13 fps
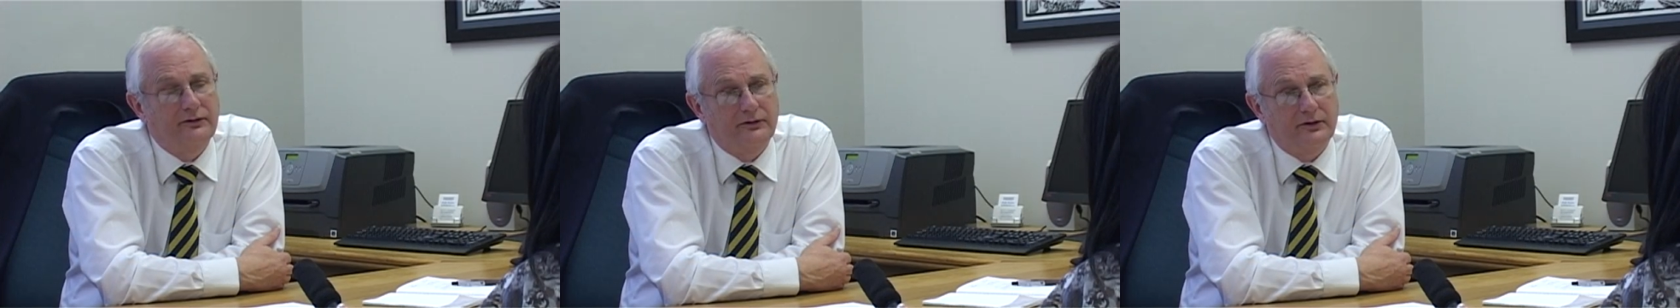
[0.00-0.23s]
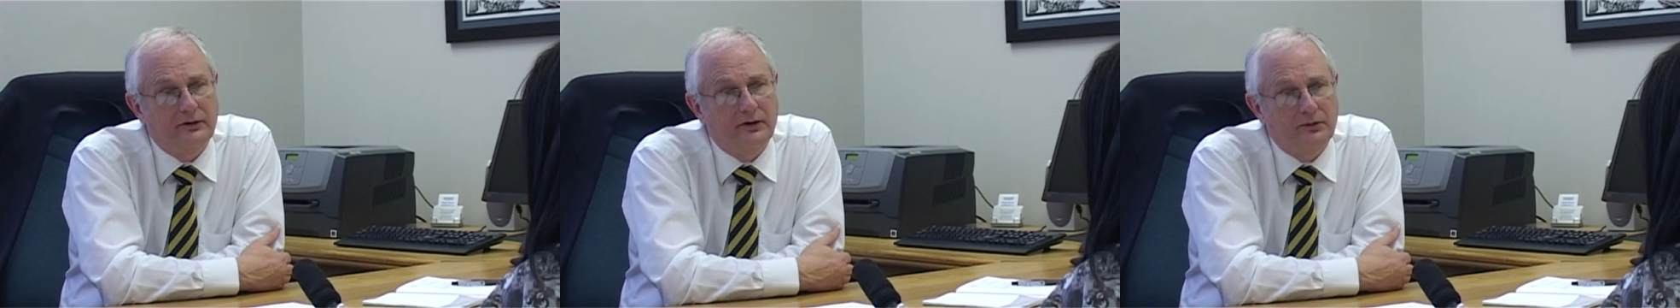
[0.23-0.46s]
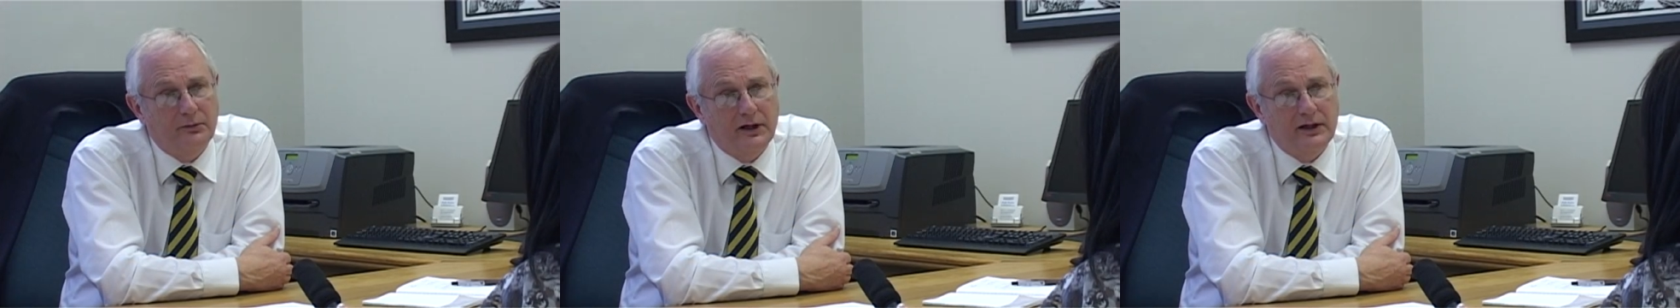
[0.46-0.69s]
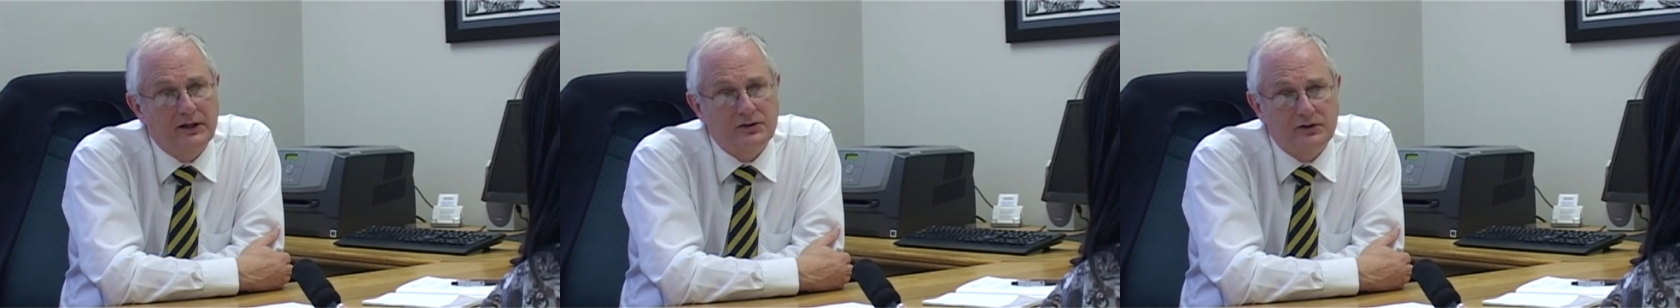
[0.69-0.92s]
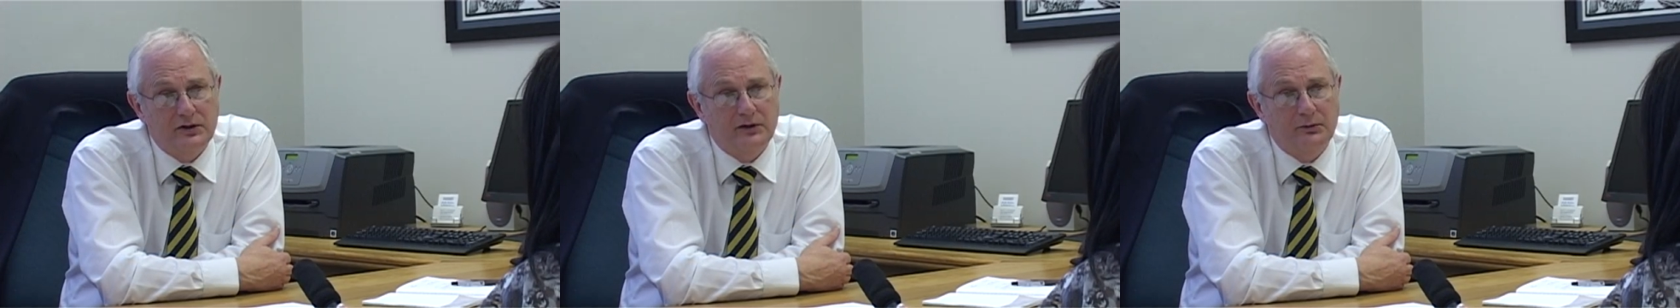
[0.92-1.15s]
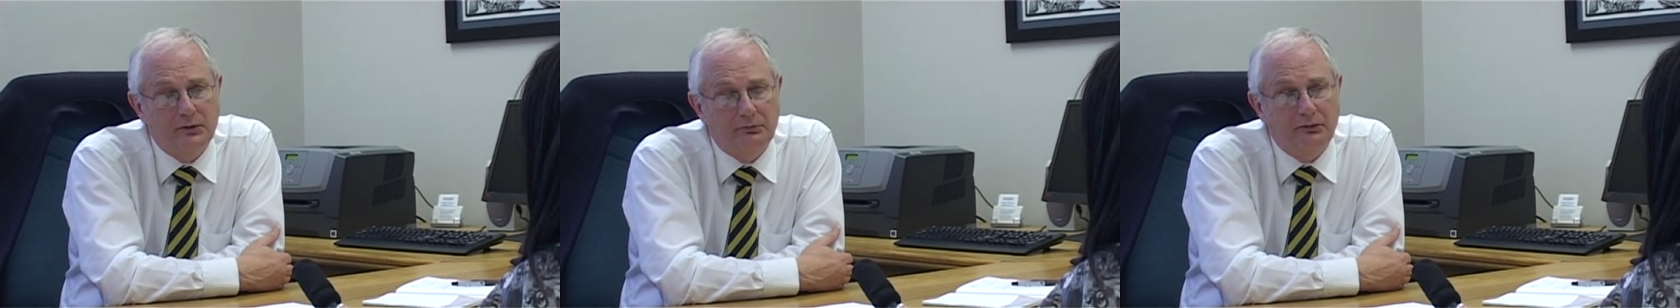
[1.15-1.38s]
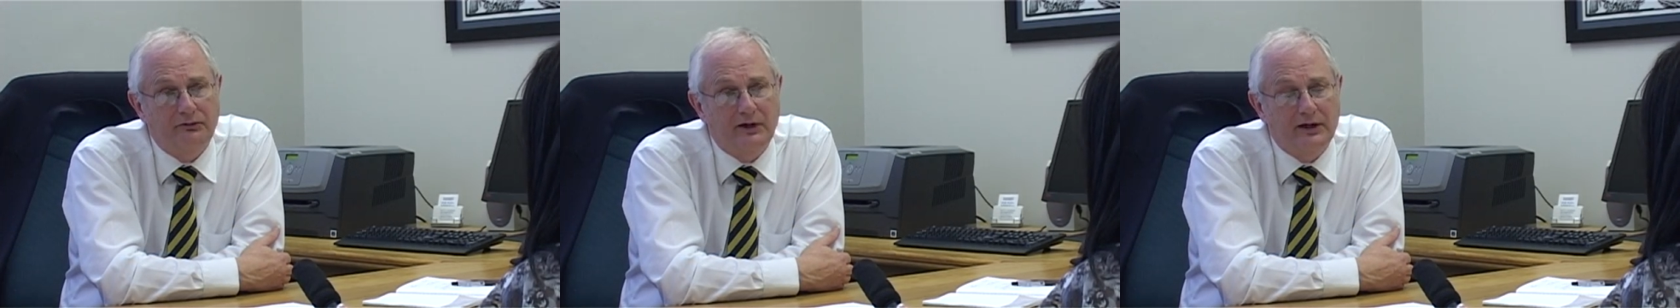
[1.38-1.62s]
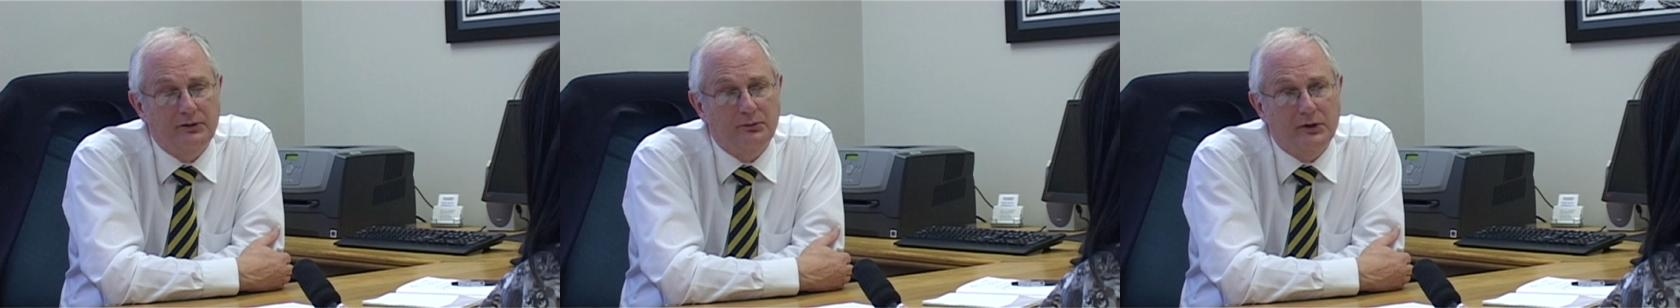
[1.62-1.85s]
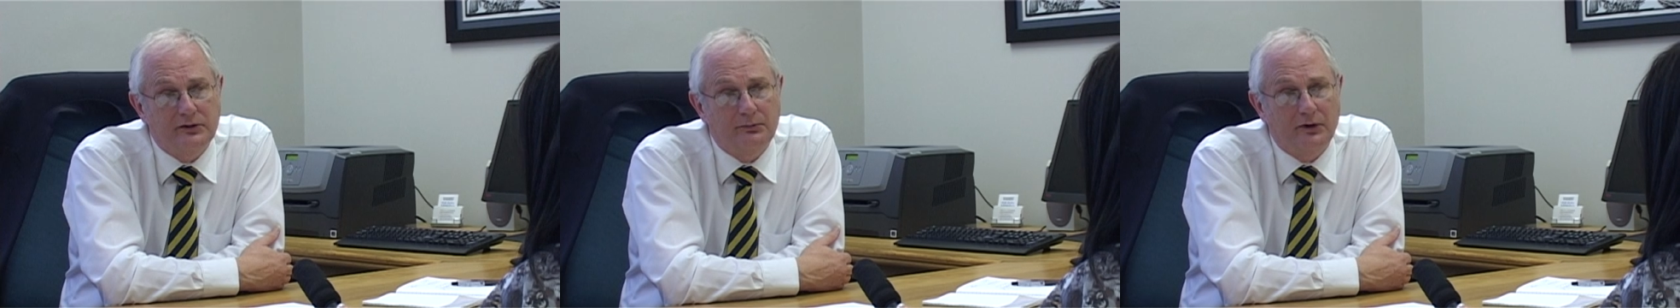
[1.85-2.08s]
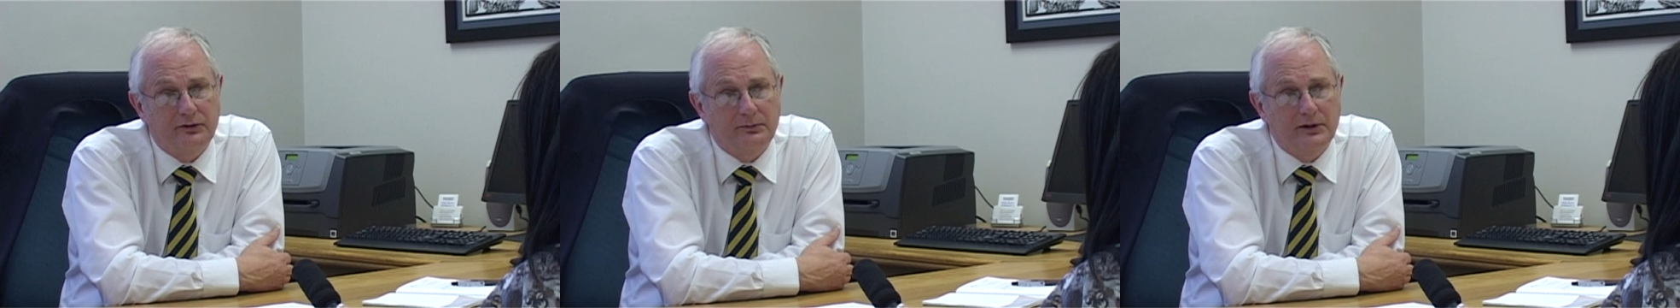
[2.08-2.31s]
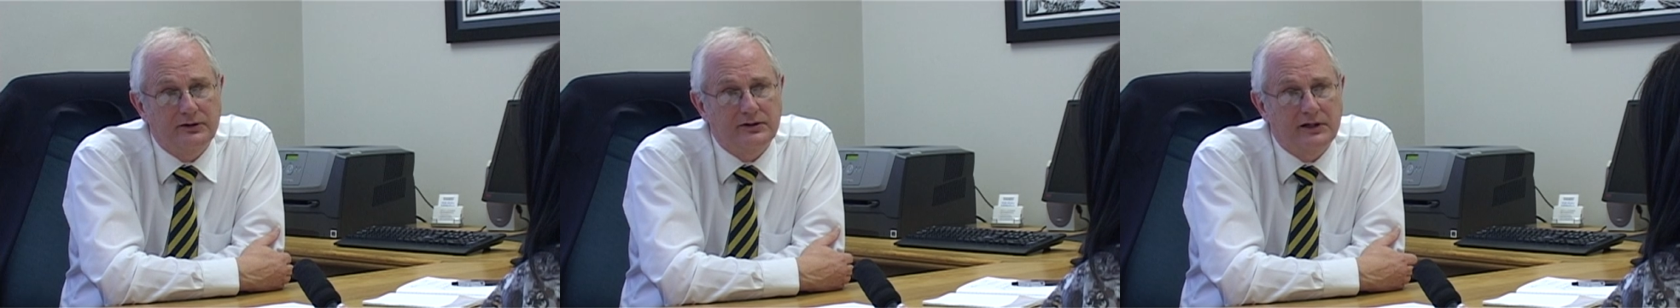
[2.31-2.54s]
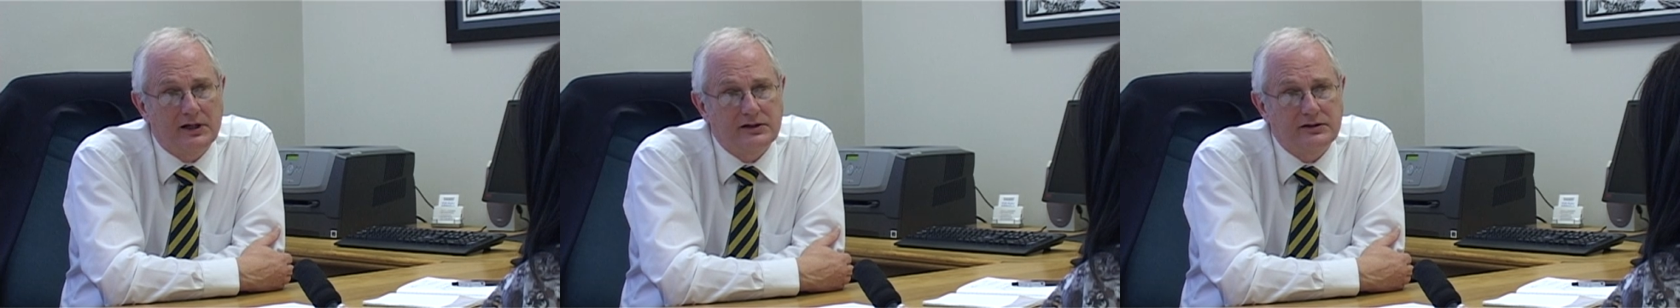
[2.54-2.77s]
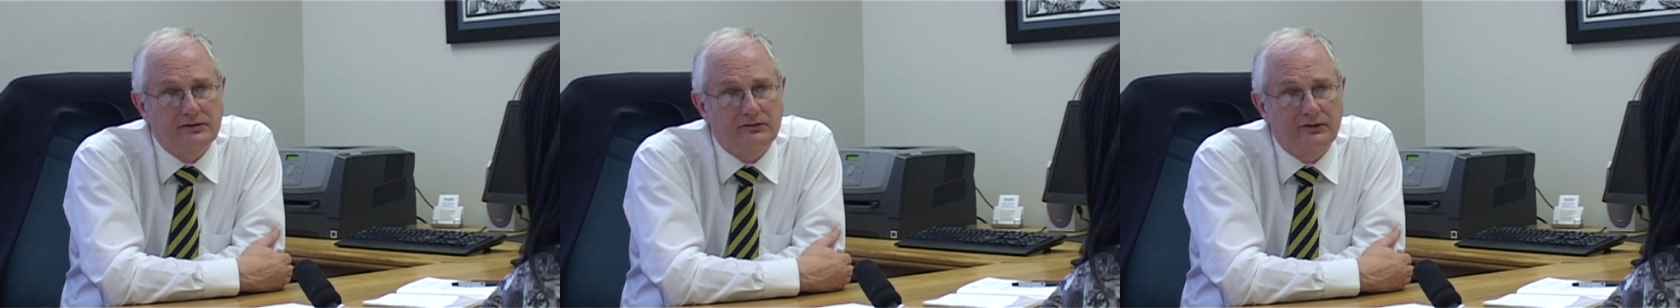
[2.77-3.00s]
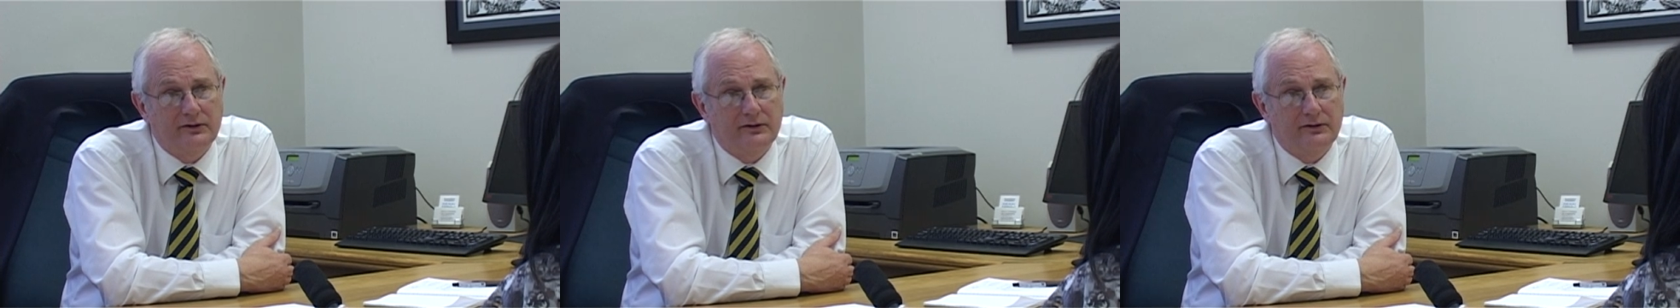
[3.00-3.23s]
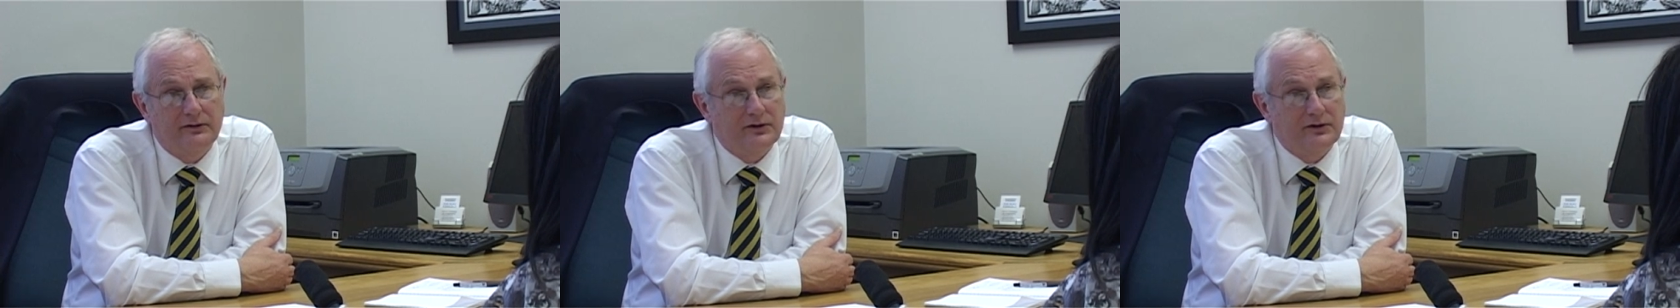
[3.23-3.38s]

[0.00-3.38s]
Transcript: is on making sure that we provide the best possible education for